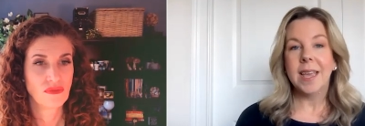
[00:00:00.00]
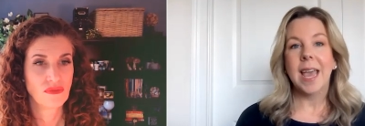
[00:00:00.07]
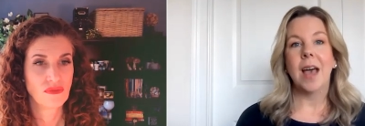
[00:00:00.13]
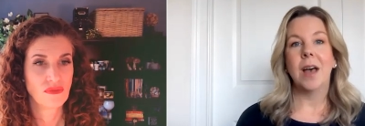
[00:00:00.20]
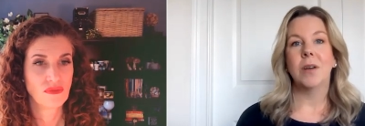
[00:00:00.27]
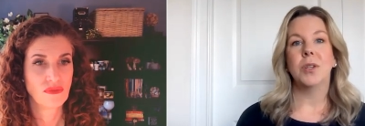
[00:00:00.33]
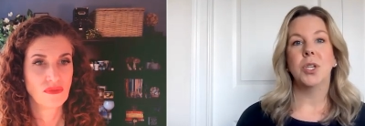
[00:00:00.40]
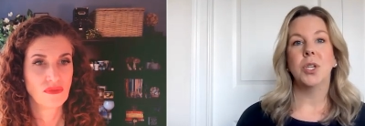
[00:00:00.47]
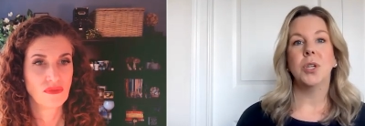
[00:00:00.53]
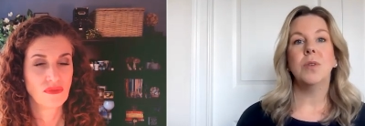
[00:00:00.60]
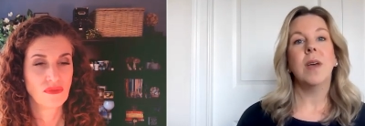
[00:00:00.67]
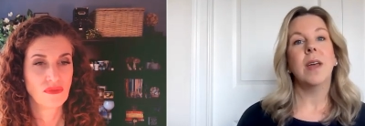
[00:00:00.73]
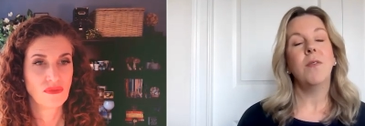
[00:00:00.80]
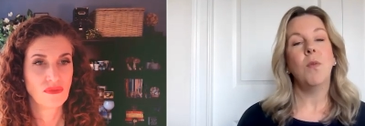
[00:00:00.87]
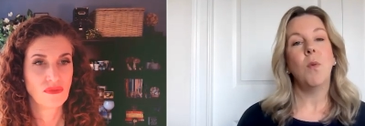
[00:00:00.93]
Speaker 1: account to
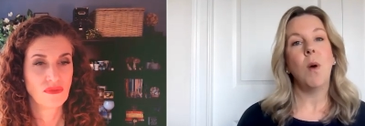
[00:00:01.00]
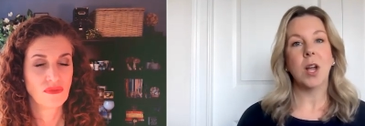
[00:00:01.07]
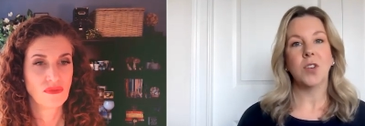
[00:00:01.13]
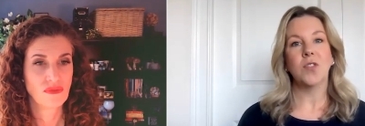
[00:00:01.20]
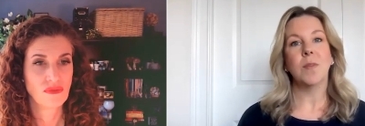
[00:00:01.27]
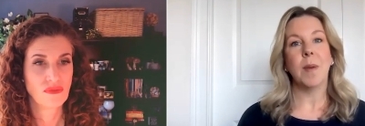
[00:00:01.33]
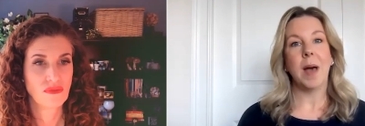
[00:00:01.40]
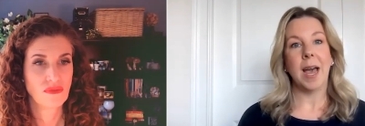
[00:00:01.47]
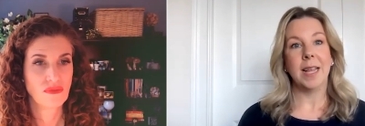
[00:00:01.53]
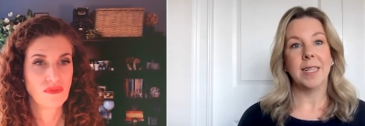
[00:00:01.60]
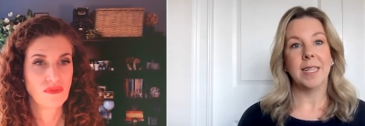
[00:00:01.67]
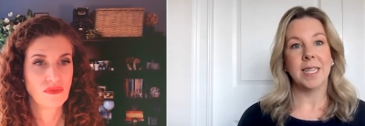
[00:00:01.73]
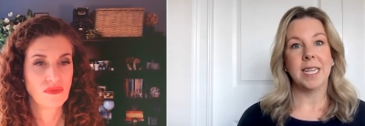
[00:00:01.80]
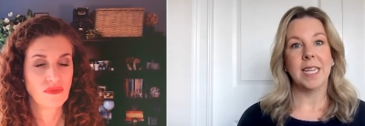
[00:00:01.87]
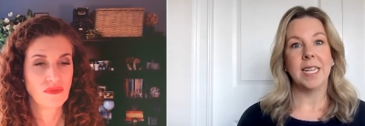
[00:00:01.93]
kind of watch from behind
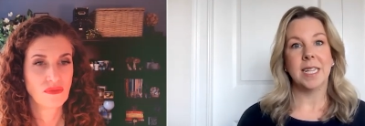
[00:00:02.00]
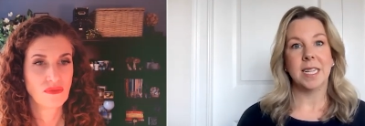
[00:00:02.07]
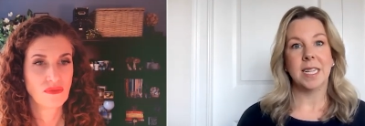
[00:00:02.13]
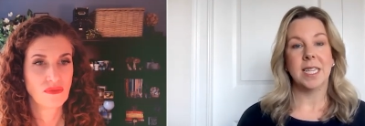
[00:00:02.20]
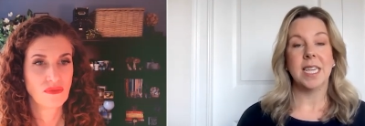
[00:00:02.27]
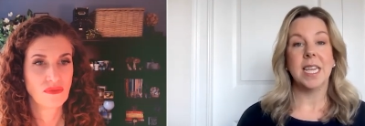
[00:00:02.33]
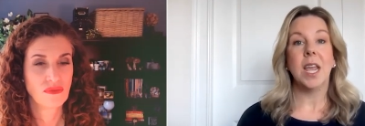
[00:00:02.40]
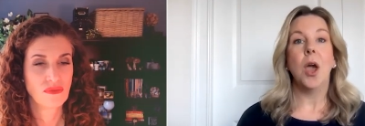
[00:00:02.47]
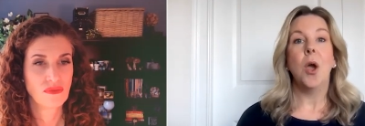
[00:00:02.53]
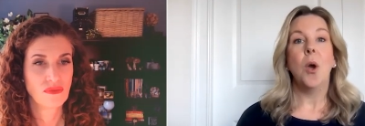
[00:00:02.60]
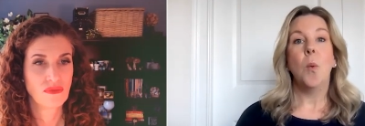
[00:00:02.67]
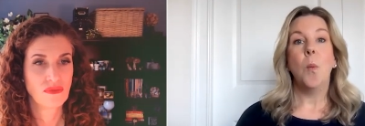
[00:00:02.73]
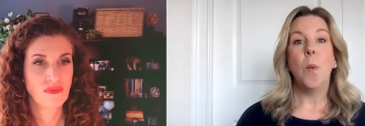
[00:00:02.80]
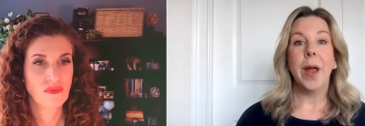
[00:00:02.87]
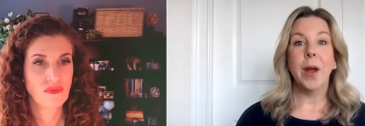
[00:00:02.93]
the scenes and see
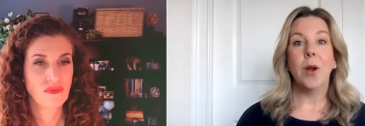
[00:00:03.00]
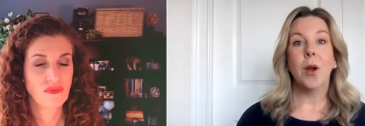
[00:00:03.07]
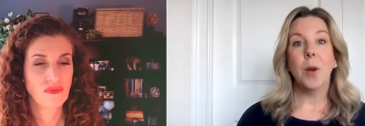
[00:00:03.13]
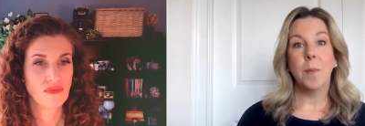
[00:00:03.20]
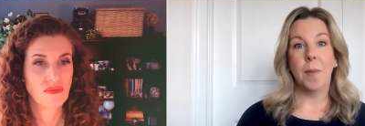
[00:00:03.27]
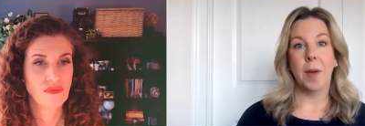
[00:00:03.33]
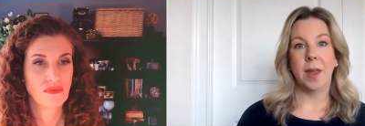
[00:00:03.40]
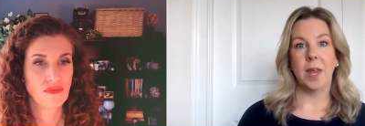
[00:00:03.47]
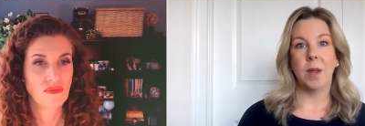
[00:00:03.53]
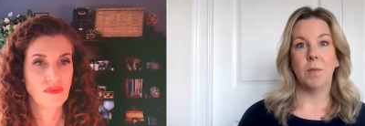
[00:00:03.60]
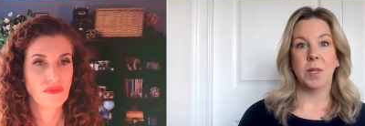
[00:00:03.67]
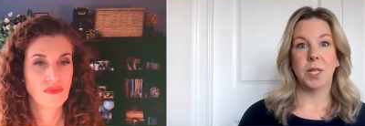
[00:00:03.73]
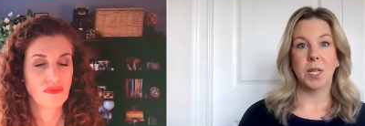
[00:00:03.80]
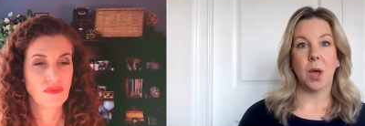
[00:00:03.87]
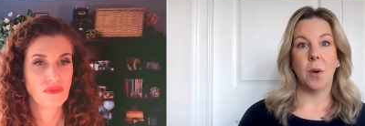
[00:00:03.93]
where her money
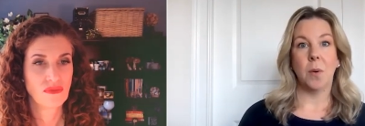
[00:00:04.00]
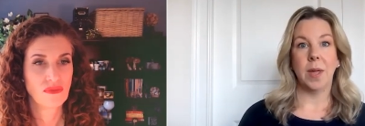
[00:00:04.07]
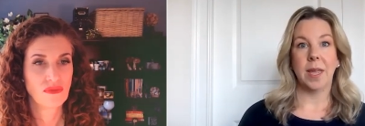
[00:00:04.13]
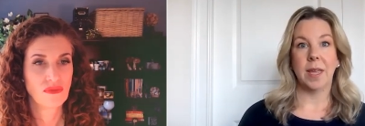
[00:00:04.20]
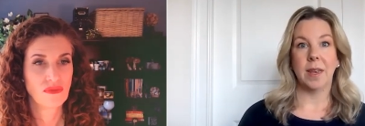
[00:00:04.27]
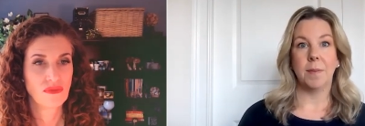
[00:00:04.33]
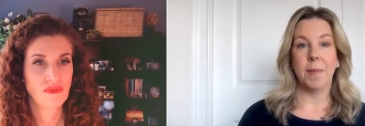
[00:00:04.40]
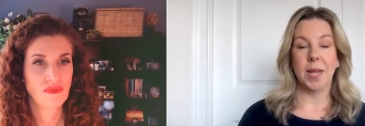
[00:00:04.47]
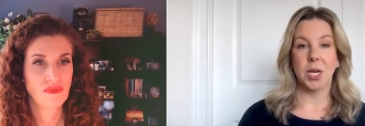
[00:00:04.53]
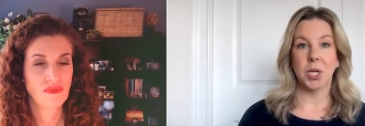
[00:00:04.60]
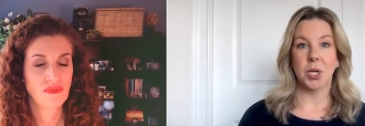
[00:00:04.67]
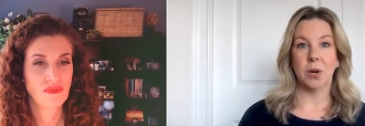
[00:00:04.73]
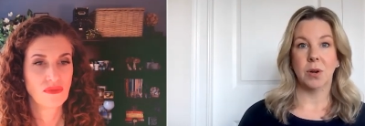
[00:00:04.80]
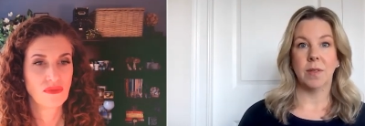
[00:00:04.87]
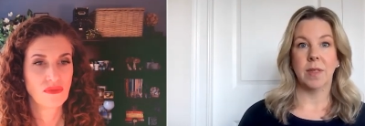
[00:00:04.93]
was going and to make
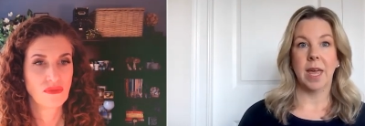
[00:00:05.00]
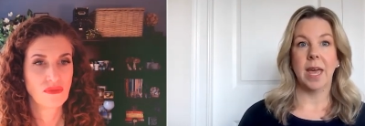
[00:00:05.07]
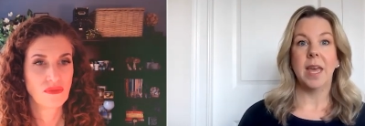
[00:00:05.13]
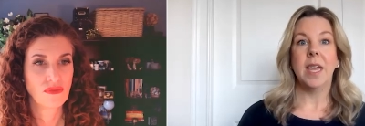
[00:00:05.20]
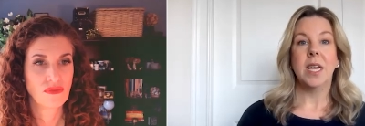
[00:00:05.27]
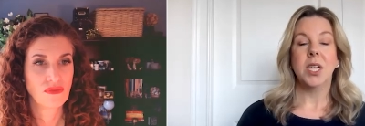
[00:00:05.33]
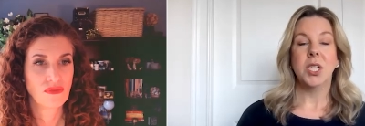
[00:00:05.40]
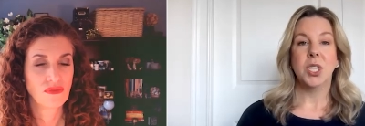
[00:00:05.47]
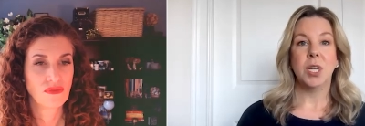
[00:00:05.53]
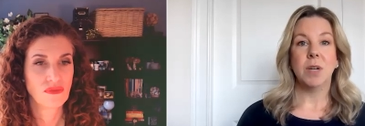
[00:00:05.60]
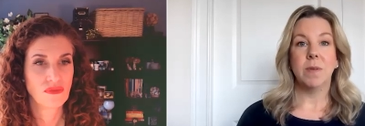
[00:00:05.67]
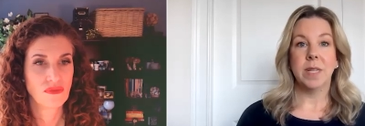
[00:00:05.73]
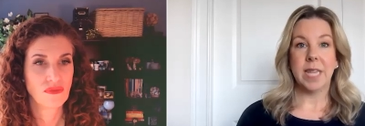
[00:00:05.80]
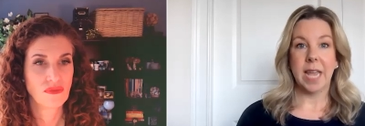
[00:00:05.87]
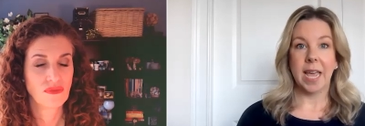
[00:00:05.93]
sure that she
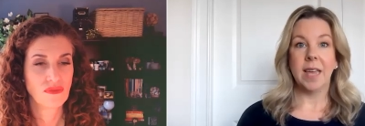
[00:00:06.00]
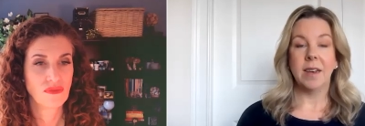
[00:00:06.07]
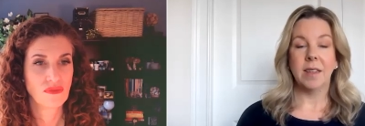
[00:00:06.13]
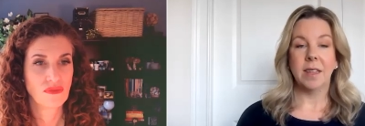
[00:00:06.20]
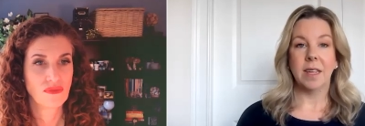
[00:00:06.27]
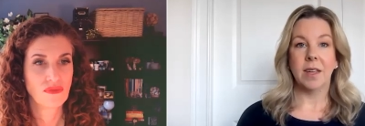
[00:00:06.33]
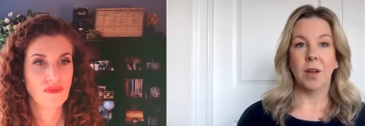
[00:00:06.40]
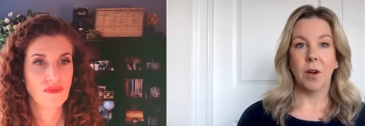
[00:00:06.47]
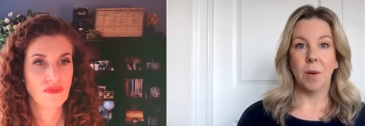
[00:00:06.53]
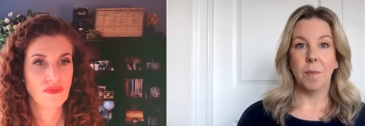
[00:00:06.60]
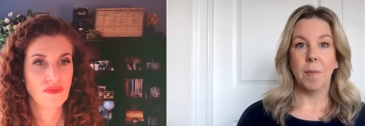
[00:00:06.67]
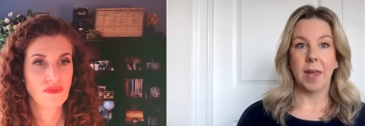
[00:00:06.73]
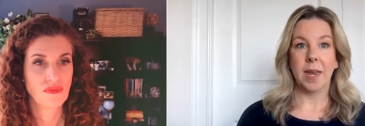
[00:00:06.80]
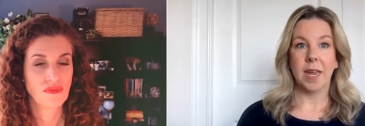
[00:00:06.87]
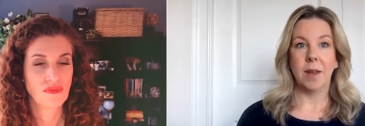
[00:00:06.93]
was handling her
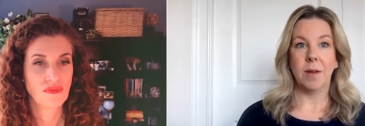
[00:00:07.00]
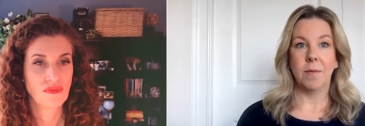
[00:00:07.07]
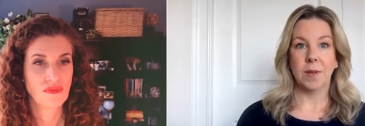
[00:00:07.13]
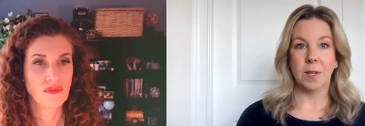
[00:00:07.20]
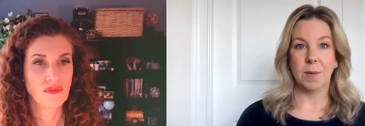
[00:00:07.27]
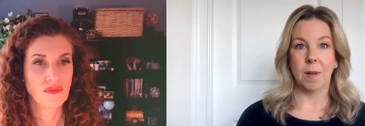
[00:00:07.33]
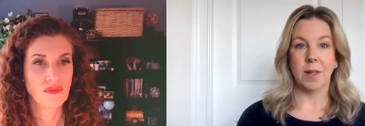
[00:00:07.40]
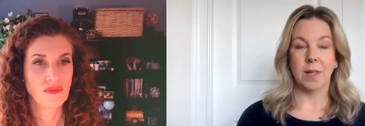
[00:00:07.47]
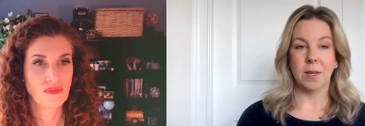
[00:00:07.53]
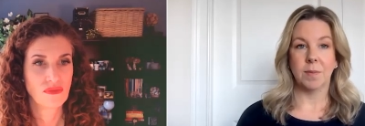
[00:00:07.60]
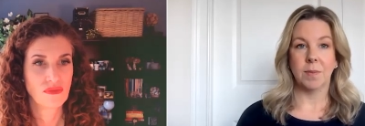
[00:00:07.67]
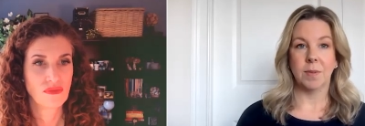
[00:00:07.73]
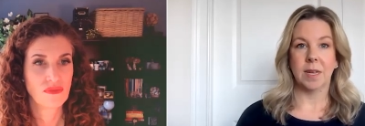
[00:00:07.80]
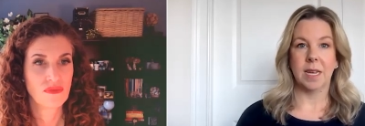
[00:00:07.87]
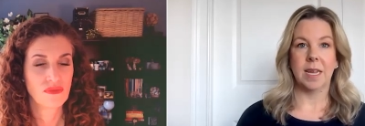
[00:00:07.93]
money
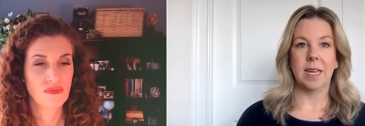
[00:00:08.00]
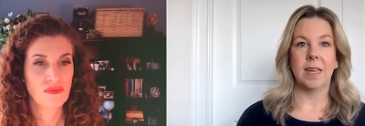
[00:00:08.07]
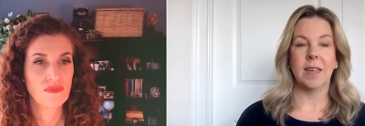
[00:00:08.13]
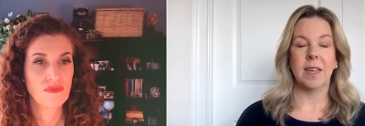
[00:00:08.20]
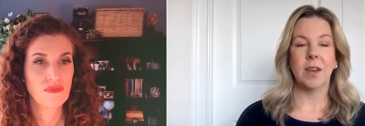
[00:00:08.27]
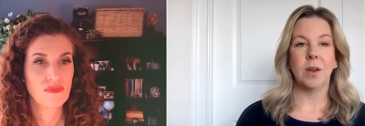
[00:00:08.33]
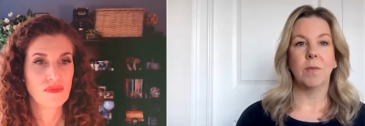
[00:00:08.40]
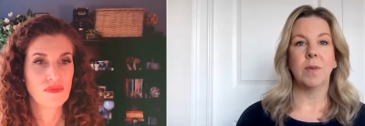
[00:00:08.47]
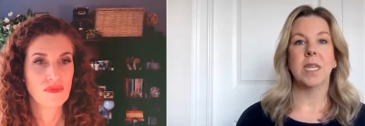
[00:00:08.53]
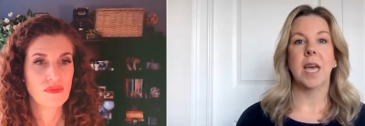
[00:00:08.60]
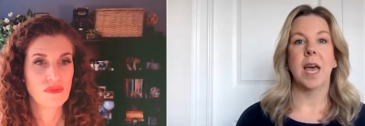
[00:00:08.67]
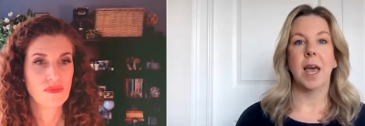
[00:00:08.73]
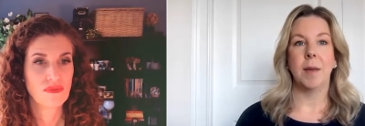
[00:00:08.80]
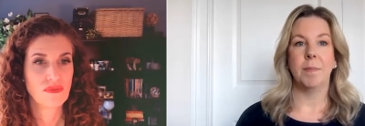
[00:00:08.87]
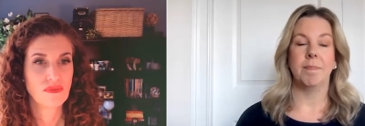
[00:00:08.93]
responsibly. Uh, you know, with
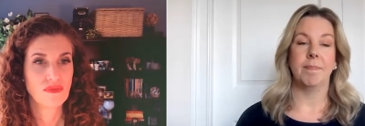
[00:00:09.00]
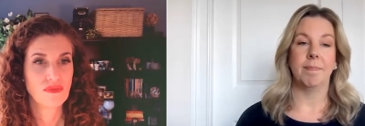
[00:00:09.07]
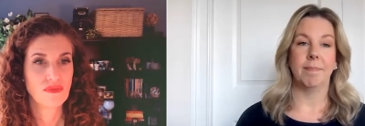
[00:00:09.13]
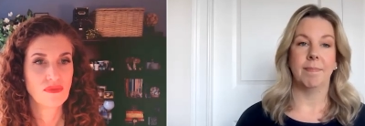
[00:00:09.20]
time,